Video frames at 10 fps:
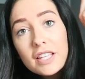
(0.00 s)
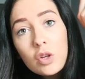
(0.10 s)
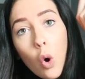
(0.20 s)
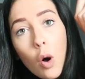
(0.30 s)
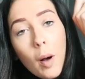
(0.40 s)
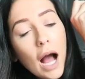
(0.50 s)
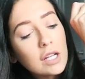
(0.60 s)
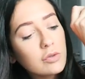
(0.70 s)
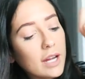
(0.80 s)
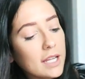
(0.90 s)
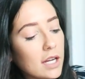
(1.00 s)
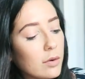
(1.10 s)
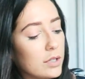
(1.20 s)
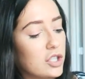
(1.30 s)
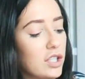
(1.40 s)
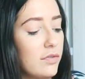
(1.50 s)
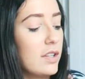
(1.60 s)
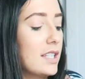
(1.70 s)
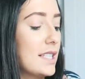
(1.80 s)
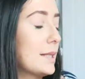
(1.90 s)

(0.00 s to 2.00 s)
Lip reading: This whole box right here was just for the